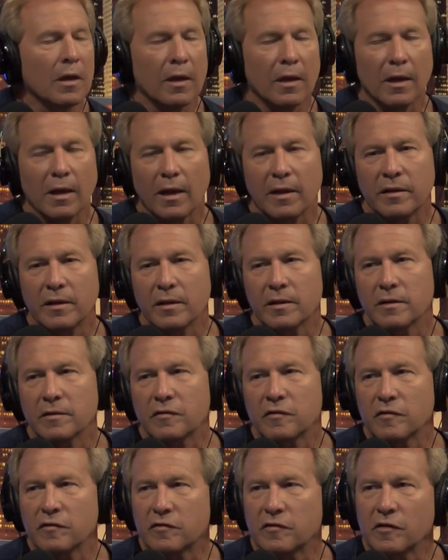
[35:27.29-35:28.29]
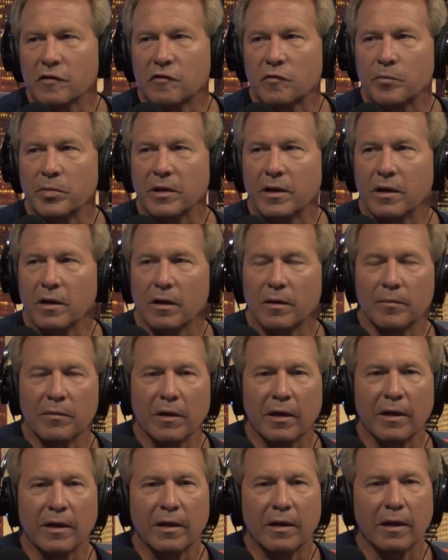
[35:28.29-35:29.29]
Yeah, I think this has just become
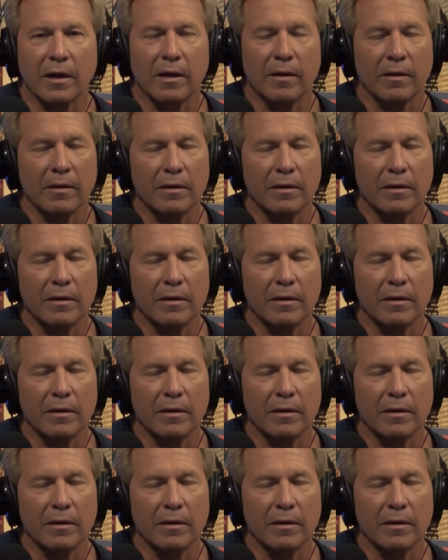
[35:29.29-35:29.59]
like